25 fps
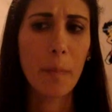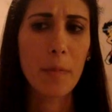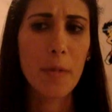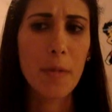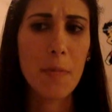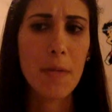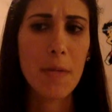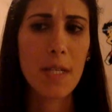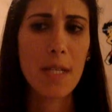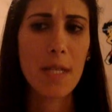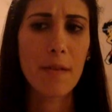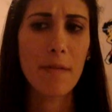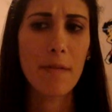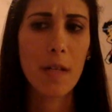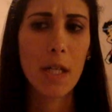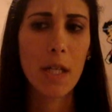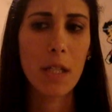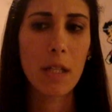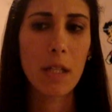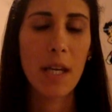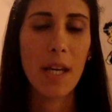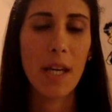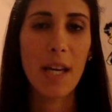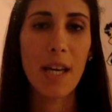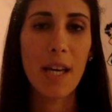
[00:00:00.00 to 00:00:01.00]

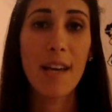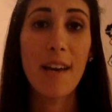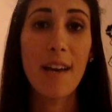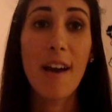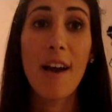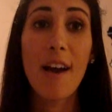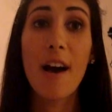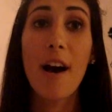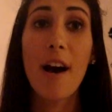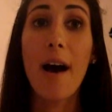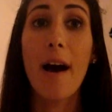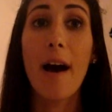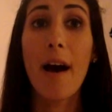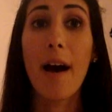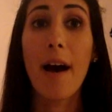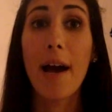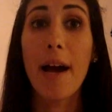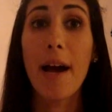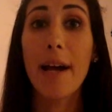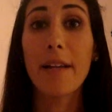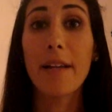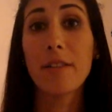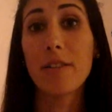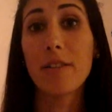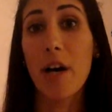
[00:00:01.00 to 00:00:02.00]
Specifically,
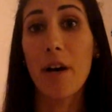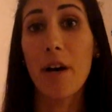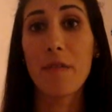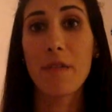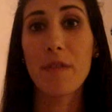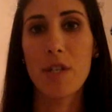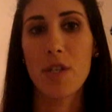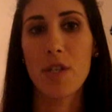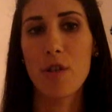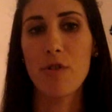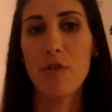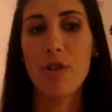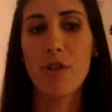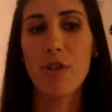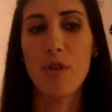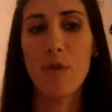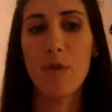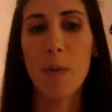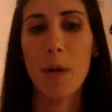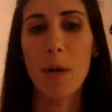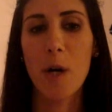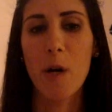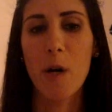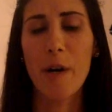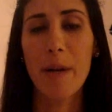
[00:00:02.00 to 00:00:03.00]
I love this
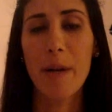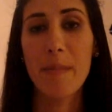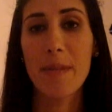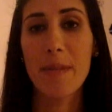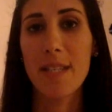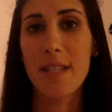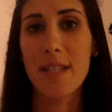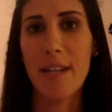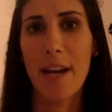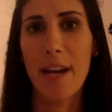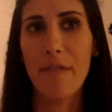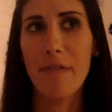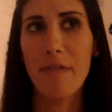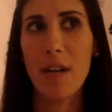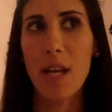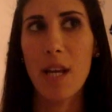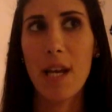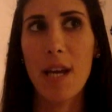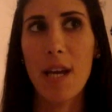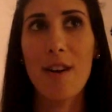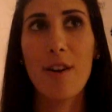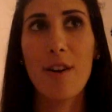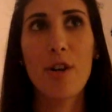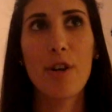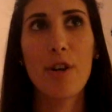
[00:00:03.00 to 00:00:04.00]
YouTuber. Her name's
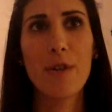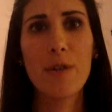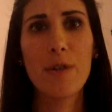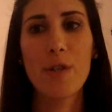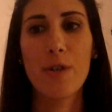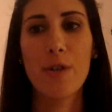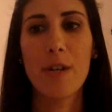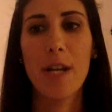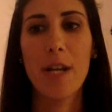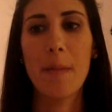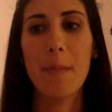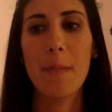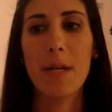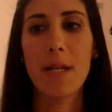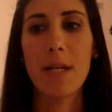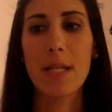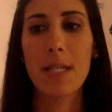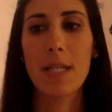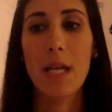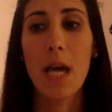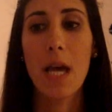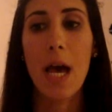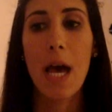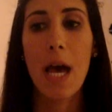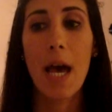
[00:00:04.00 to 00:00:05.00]
Stephanie and her username
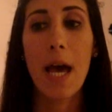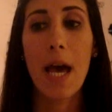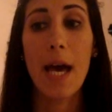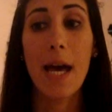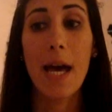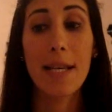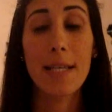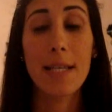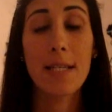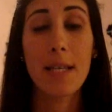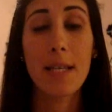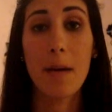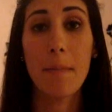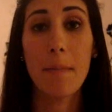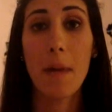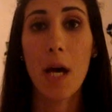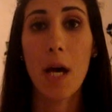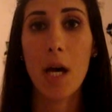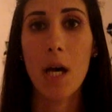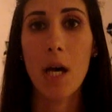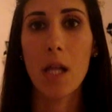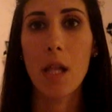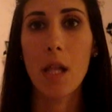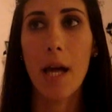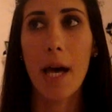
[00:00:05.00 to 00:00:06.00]
is
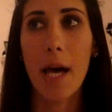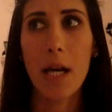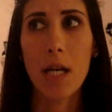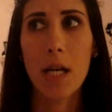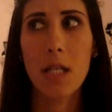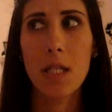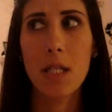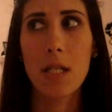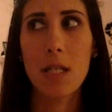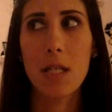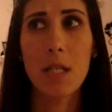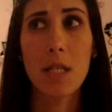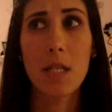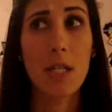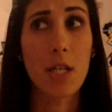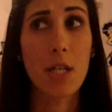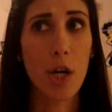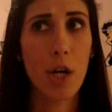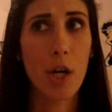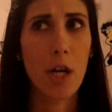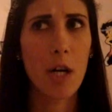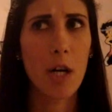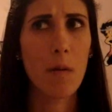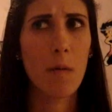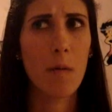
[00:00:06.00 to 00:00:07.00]

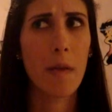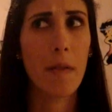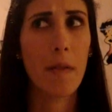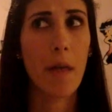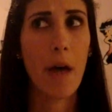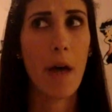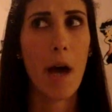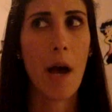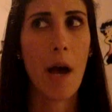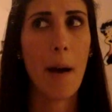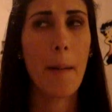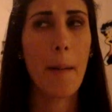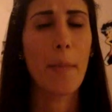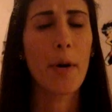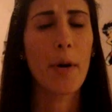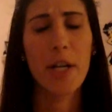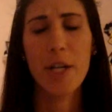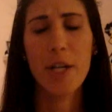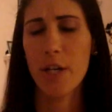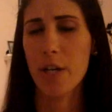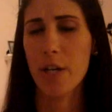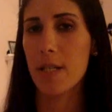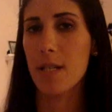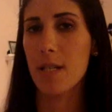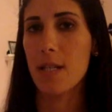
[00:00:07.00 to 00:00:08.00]
smlX0. I'm
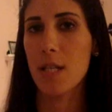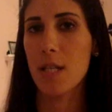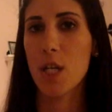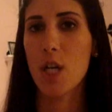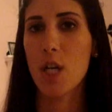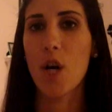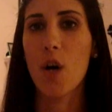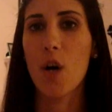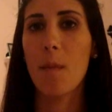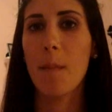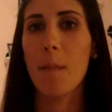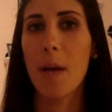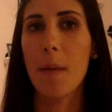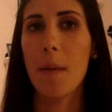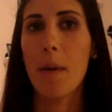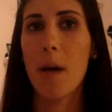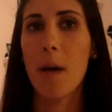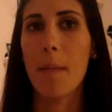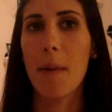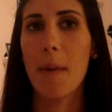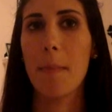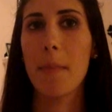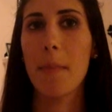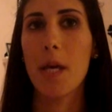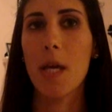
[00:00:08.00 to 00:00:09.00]
pretty sure it's a 0,
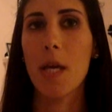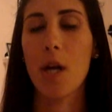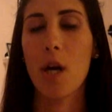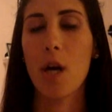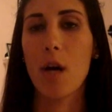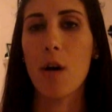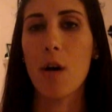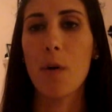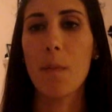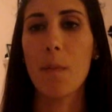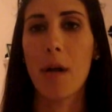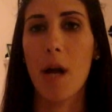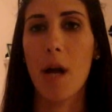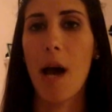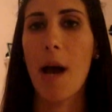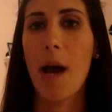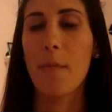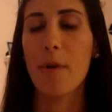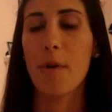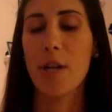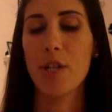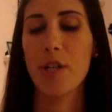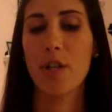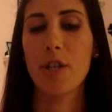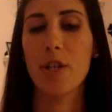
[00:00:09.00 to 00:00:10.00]
it might be an O, but
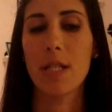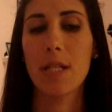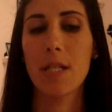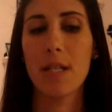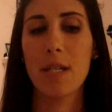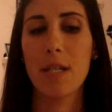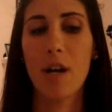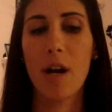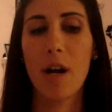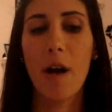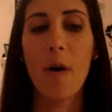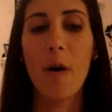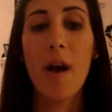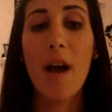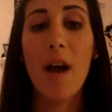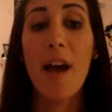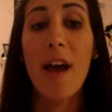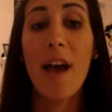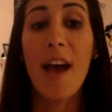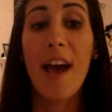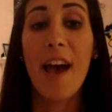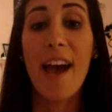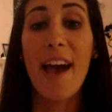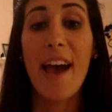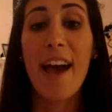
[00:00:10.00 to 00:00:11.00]
I'm pretty sure it's a 0,
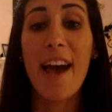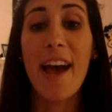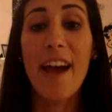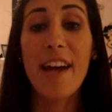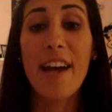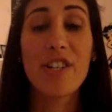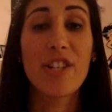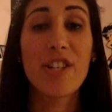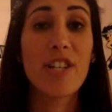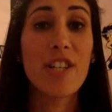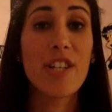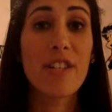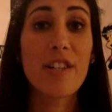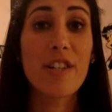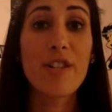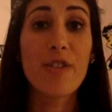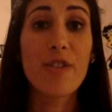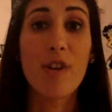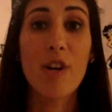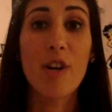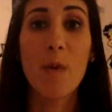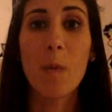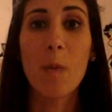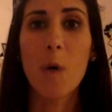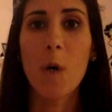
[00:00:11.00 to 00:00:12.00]
and she's
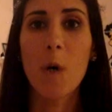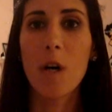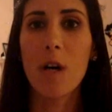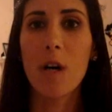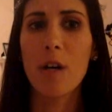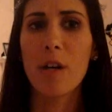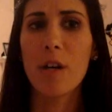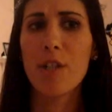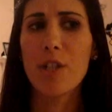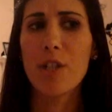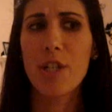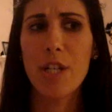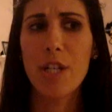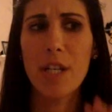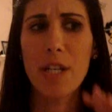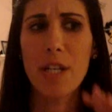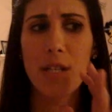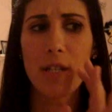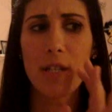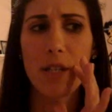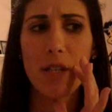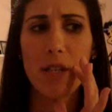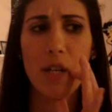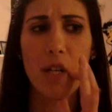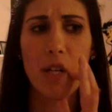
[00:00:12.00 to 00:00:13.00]
adorable. She
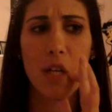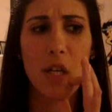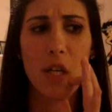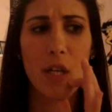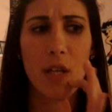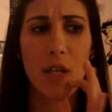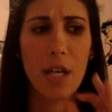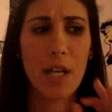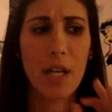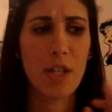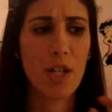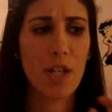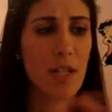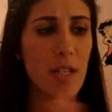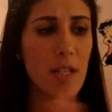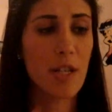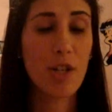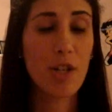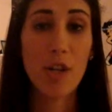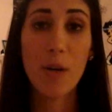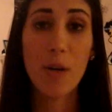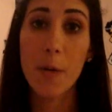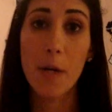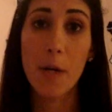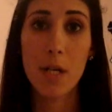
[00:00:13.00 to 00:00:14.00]
has
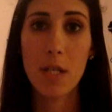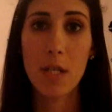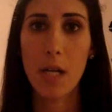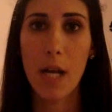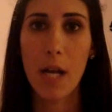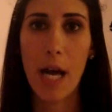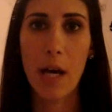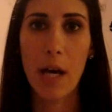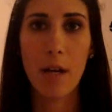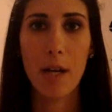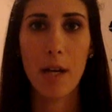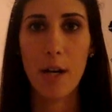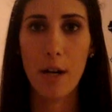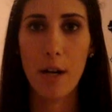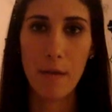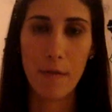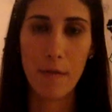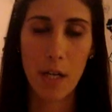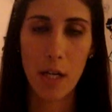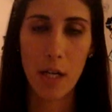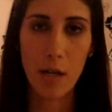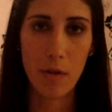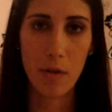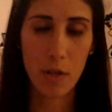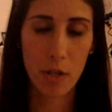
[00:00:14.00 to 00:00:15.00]
such a good personality. Her
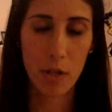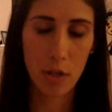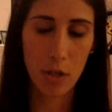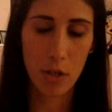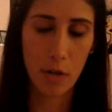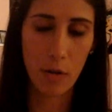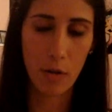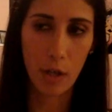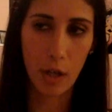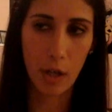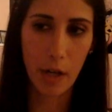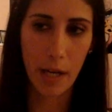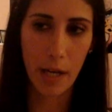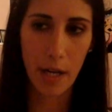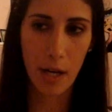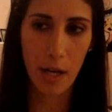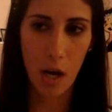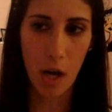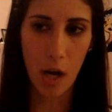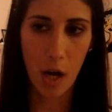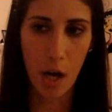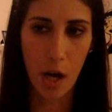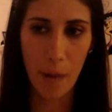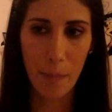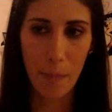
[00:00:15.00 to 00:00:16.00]
videos are so good.